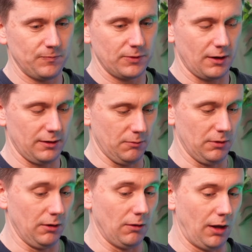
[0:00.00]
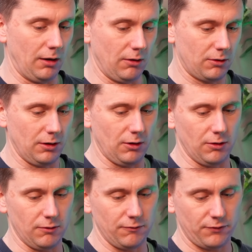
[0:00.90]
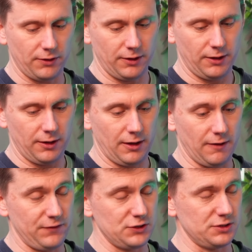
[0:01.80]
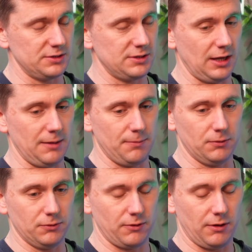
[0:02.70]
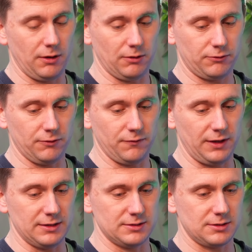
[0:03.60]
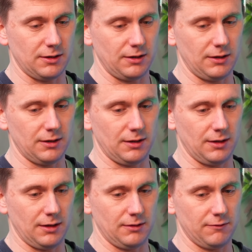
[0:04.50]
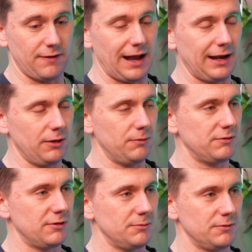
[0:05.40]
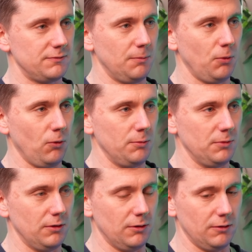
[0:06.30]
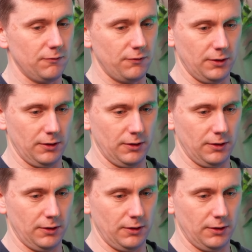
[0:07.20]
I think we'll unlock a lot of efficiency, but also a lot of insight and value in terms of deployment of